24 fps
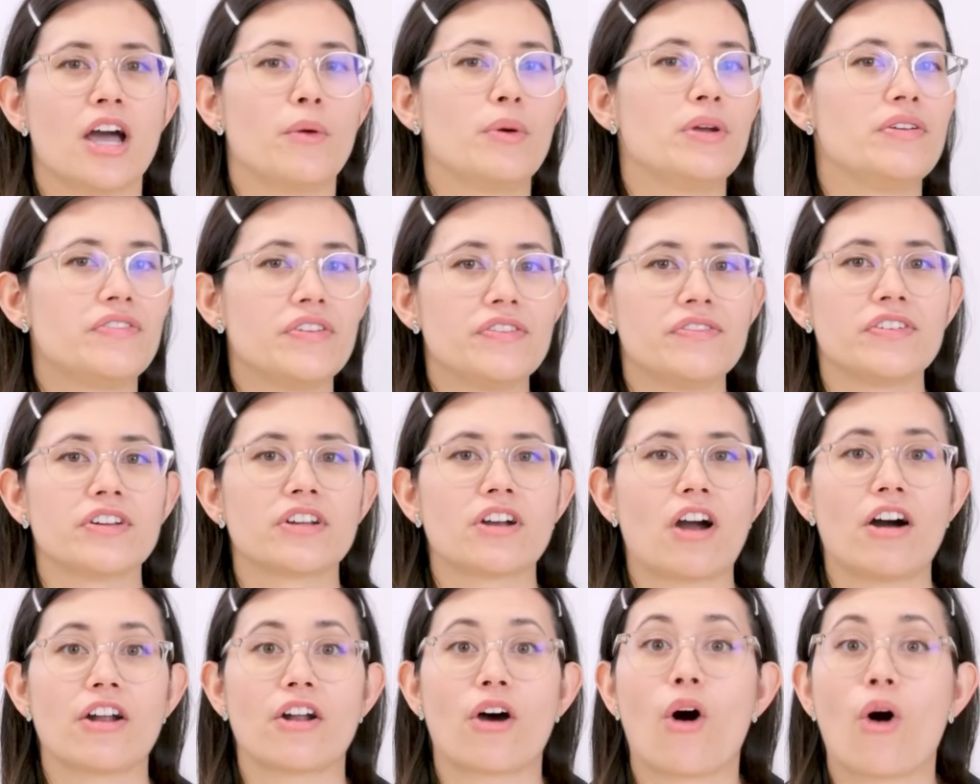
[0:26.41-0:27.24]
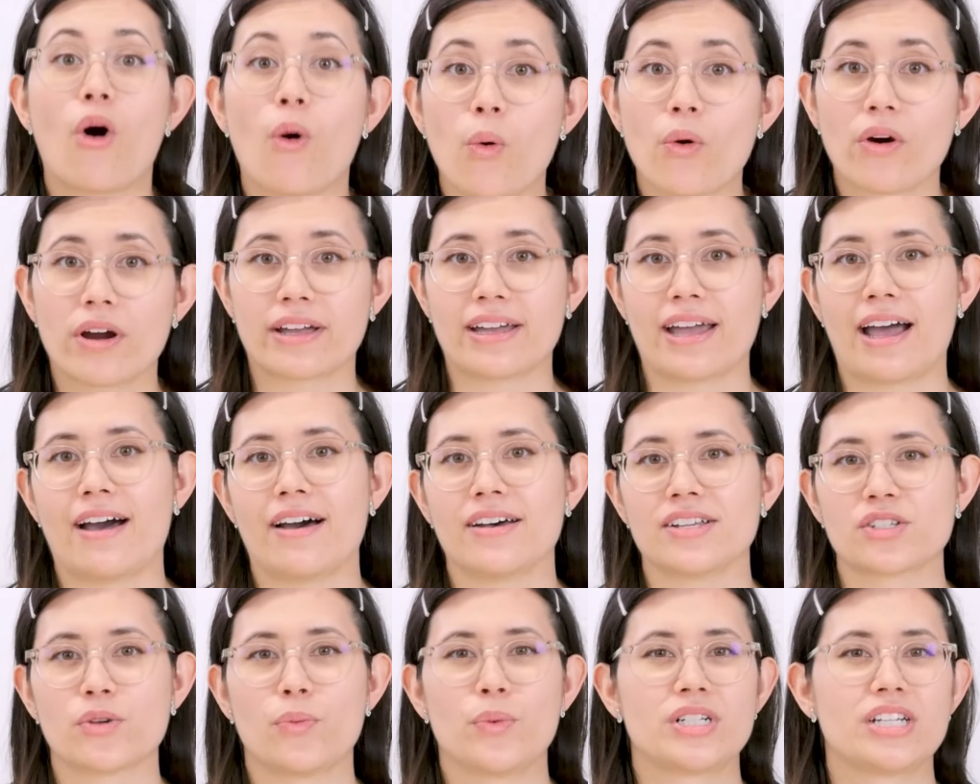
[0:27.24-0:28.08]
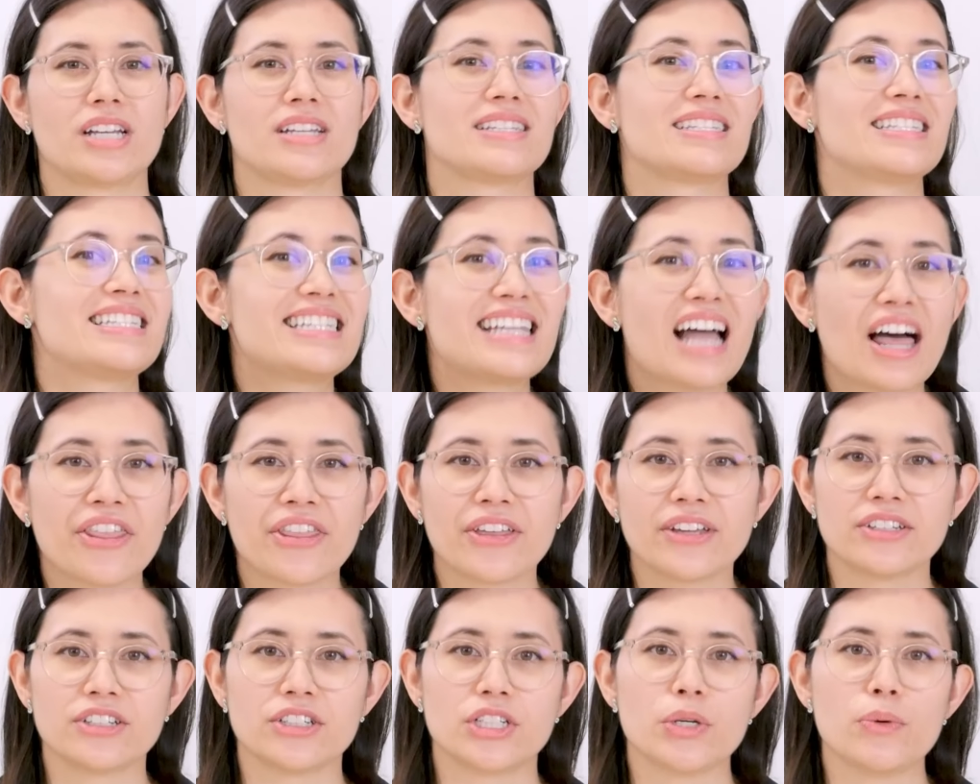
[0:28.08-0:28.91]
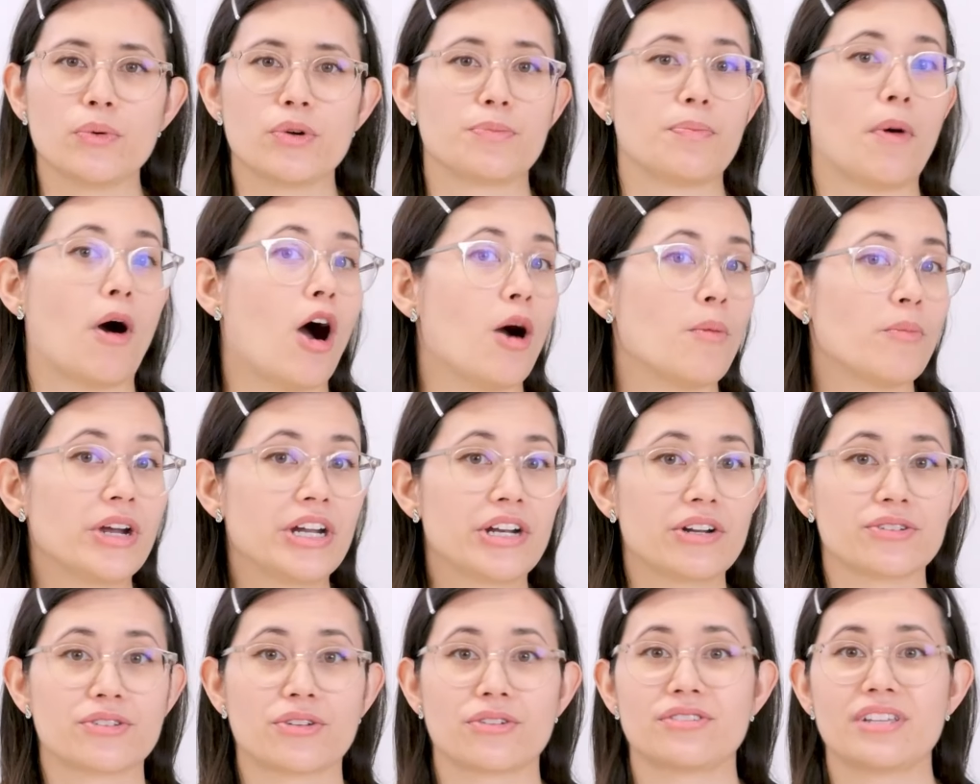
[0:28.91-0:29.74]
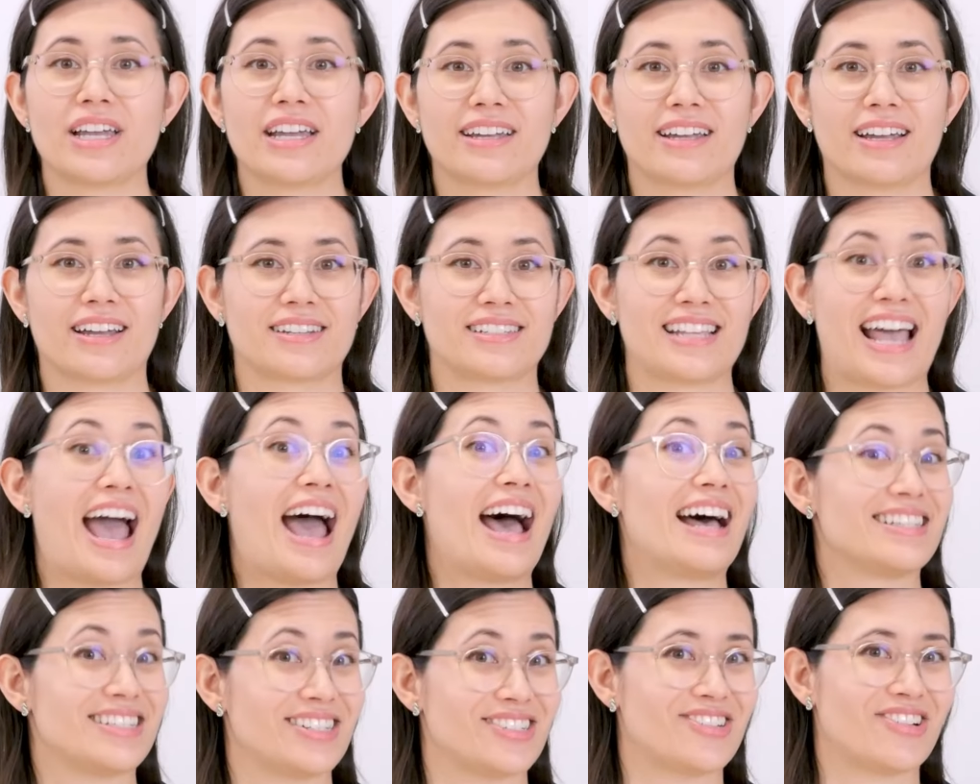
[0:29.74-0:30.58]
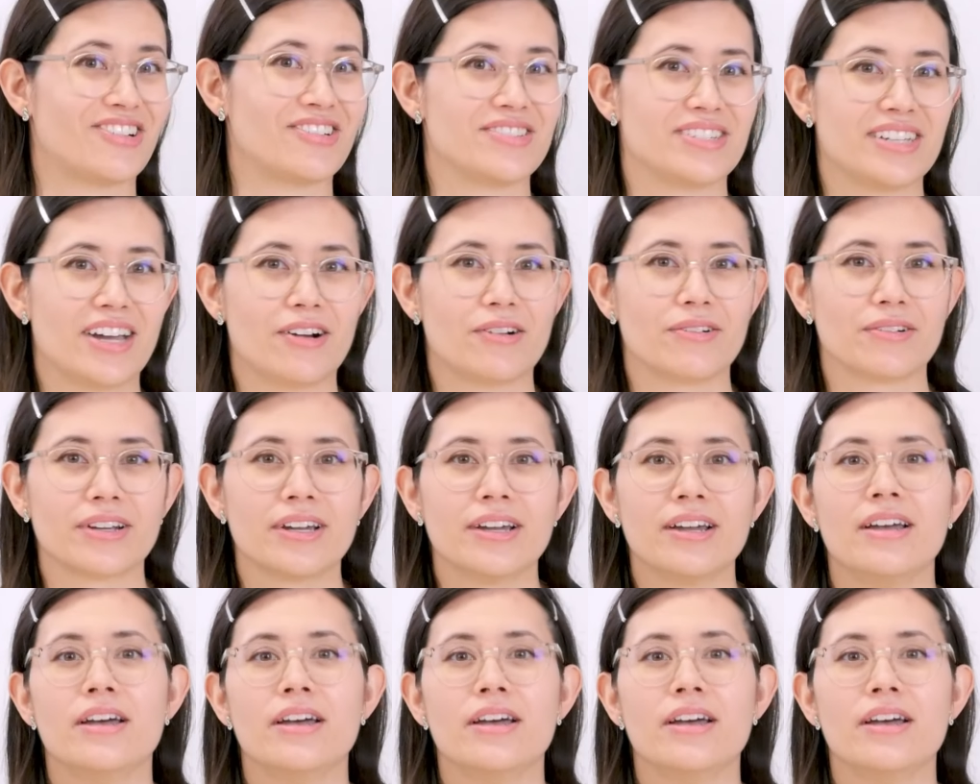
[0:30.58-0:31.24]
we've even got Auracast, which has nothing to do with palm readers or psychics, as it turns out.